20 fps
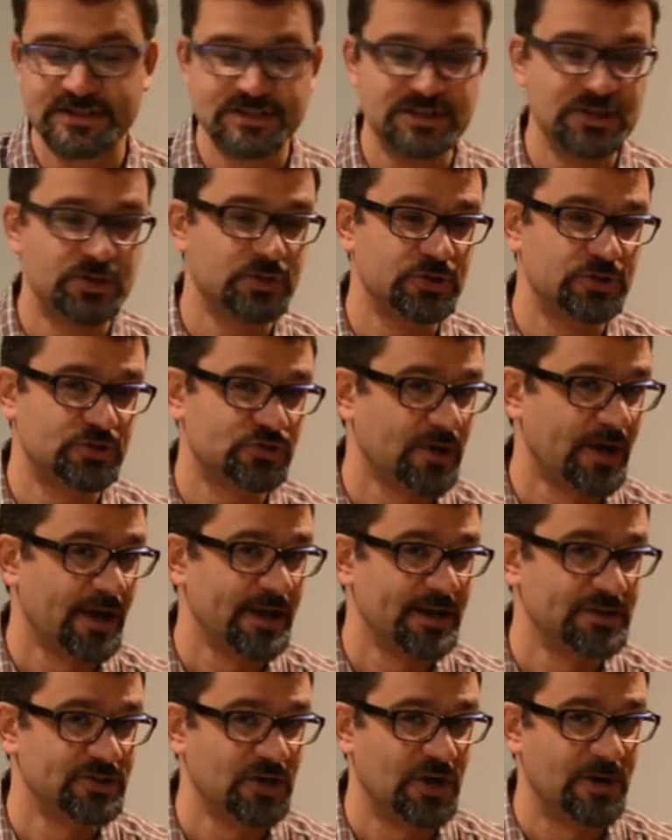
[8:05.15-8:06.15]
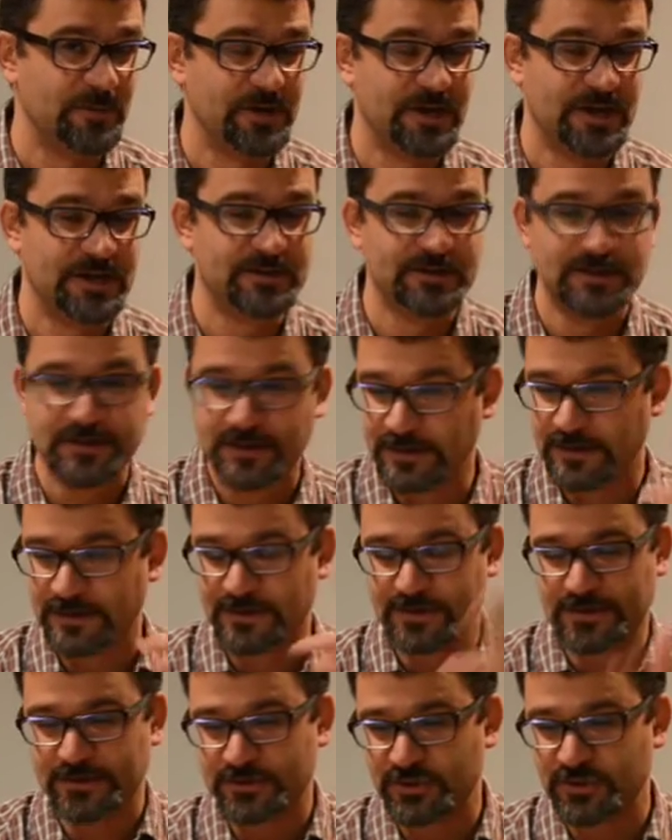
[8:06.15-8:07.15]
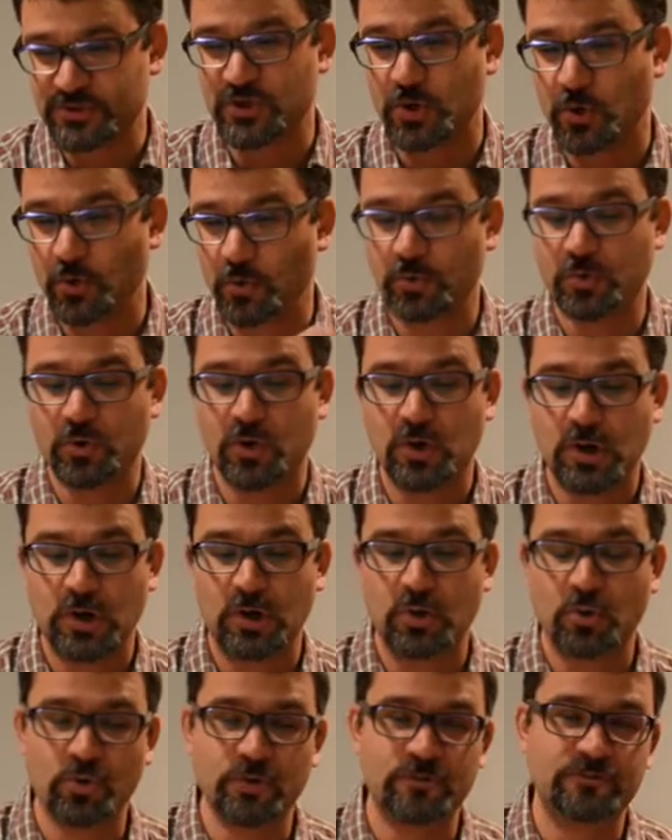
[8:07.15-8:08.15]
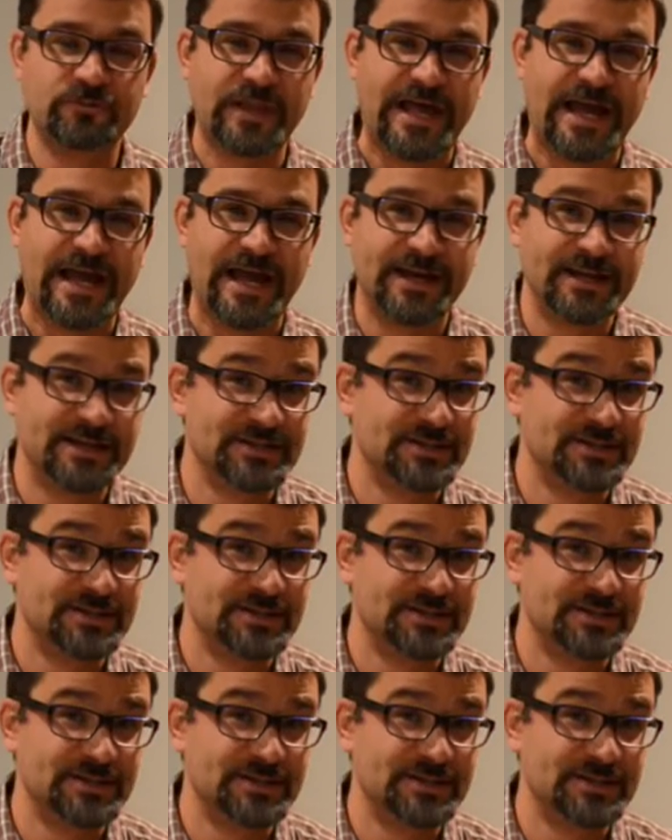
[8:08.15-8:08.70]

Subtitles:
Is he going to try to dominate the zone or the flag?